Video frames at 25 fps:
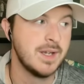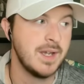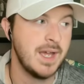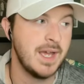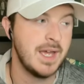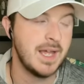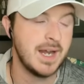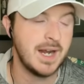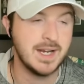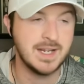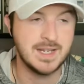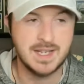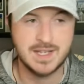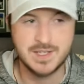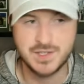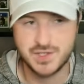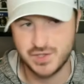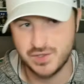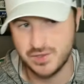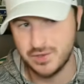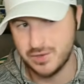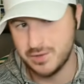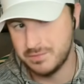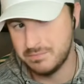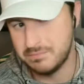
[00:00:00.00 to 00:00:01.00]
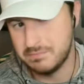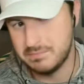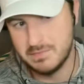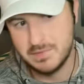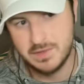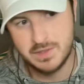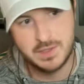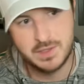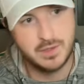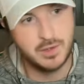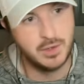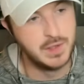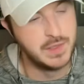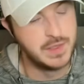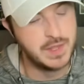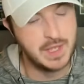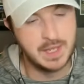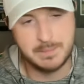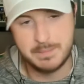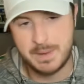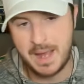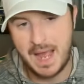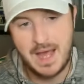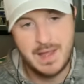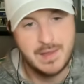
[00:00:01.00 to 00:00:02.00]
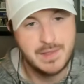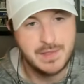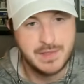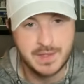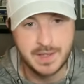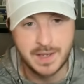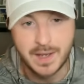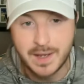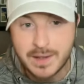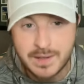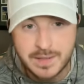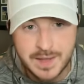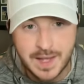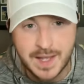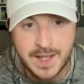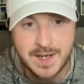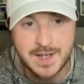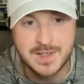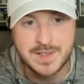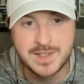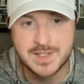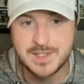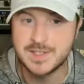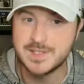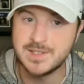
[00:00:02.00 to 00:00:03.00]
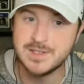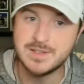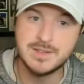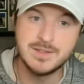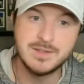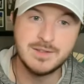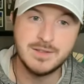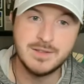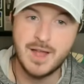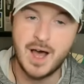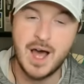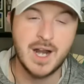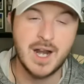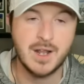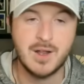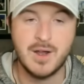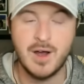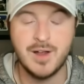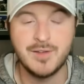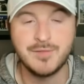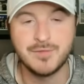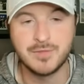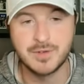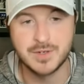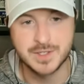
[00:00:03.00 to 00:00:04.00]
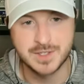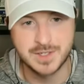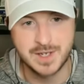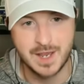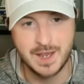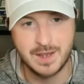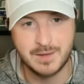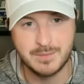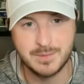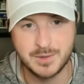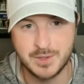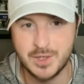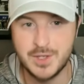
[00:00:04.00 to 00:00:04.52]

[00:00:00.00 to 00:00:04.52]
And I guess good thing, bad thing, that it's not a conference game.